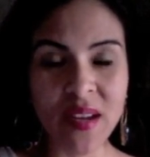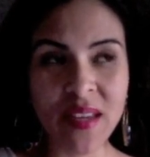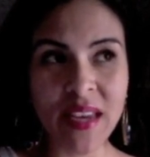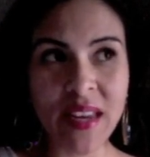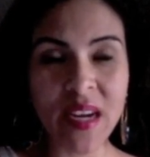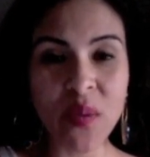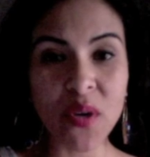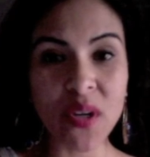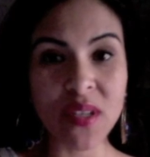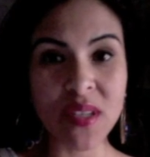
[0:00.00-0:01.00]
getting up
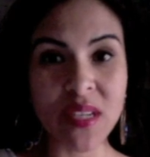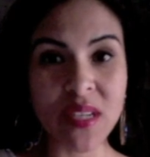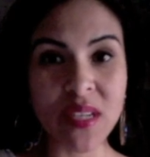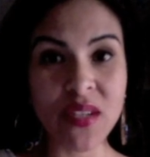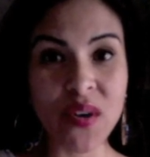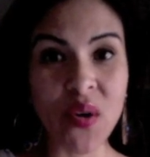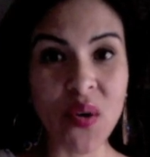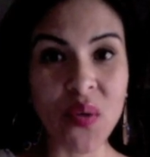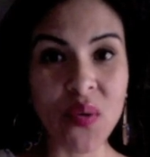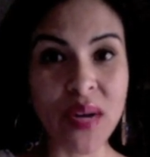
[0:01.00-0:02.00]
early to
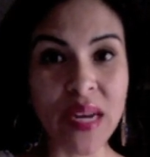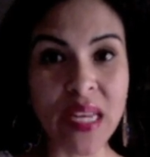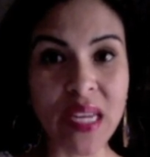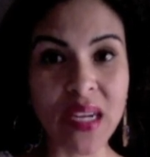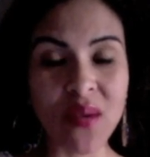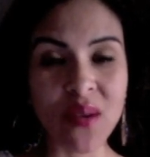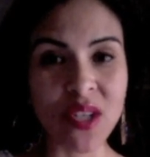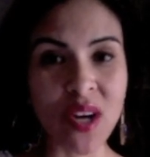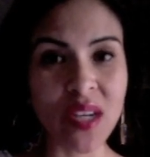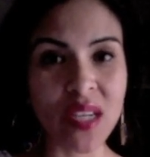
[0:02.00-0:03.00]
go running or
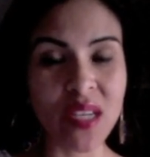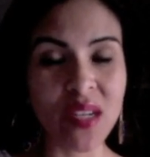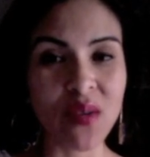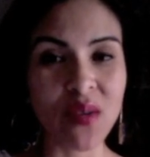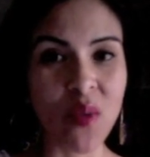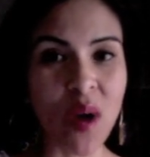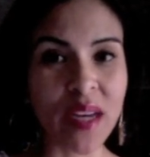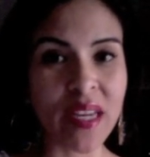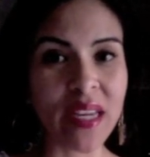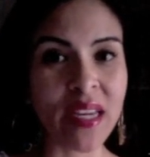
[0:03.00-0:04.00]
jogging or
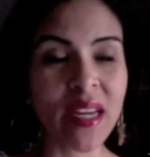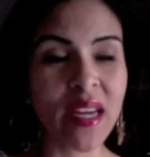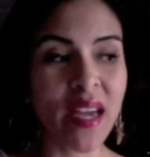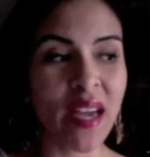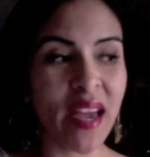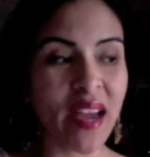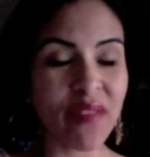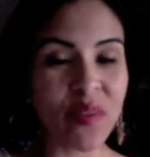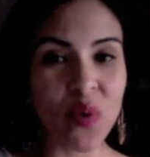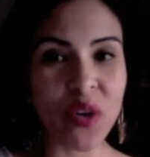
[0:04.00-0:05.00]
walking
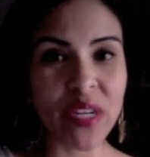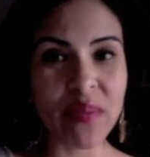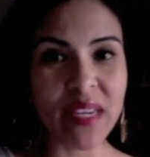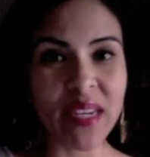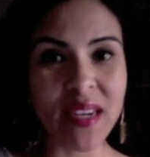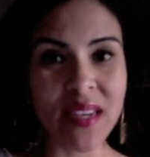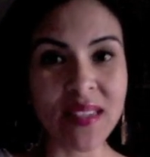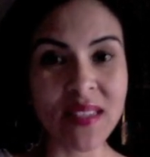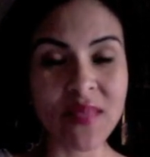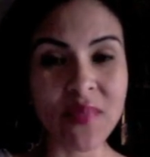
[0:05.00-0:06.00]
every morning
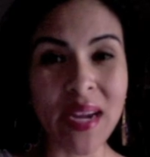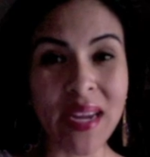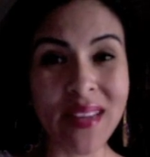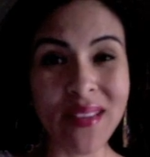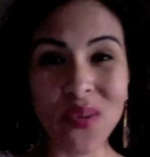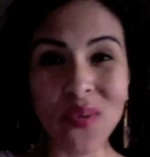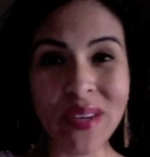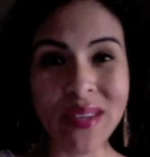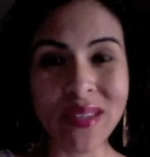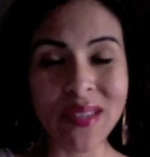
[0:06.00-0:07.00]
because my little
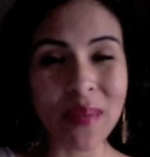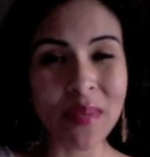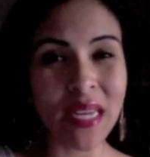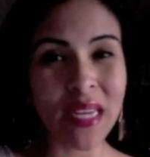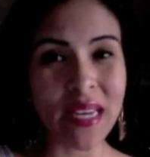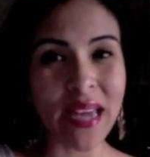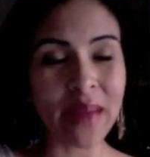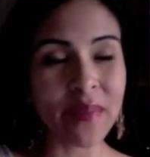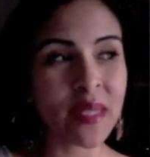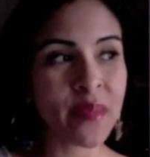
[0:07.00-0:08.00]
one stopped taking
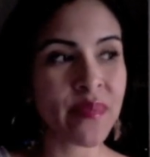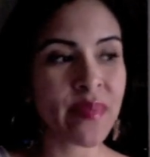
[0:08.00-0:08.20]
naps.